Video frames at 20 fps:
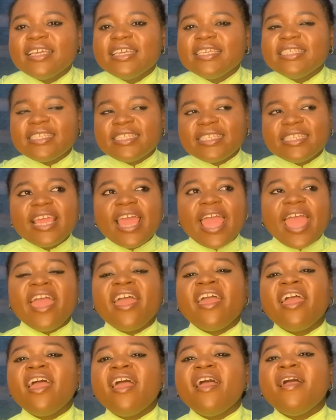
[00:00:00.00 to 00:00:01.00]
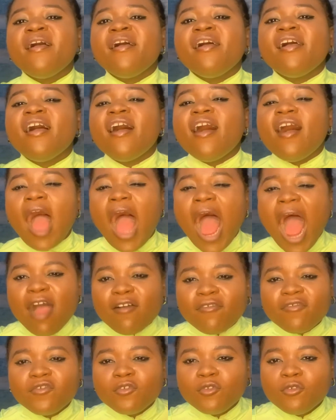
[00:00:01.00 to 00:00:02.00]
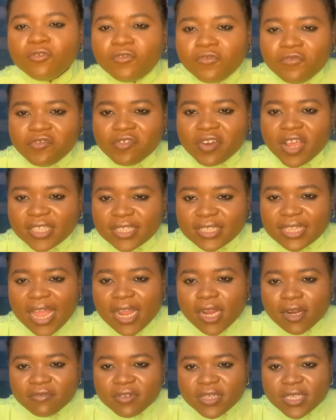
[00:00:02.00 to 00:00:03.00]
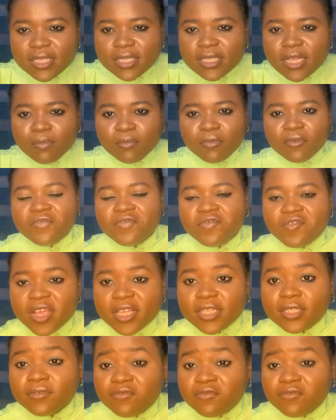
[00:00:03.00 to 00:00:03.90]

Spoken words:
See, have good friends, like reasonable friends.